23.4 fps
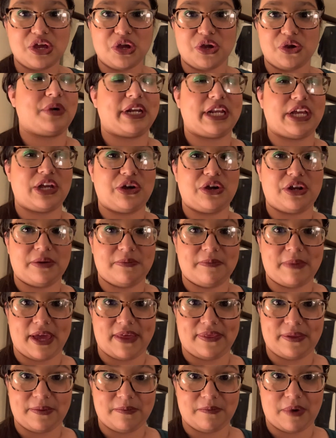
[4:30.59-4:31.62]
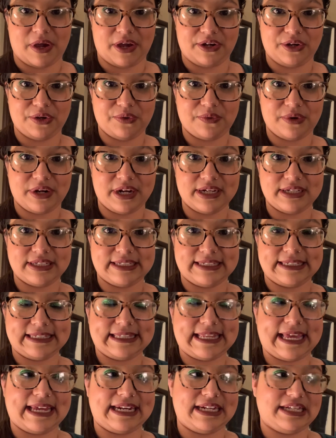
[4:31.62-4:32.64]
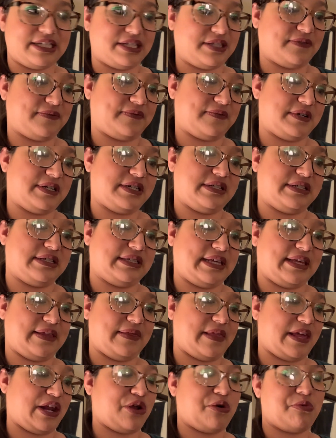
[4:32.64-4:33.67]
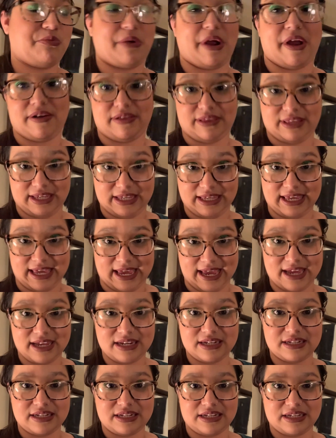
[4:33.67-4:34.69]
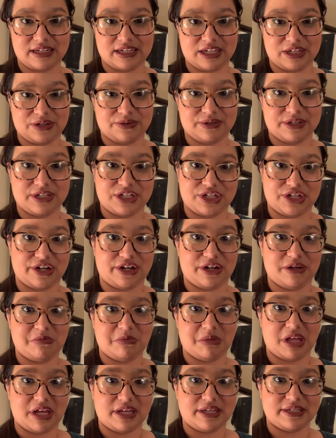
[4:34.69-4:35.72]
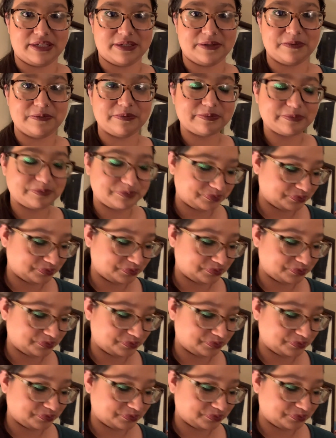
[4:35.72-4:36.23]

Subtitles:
When I go to Bath & Body Works, that is the first thing that I'll probably get, you know, is cherry blossom.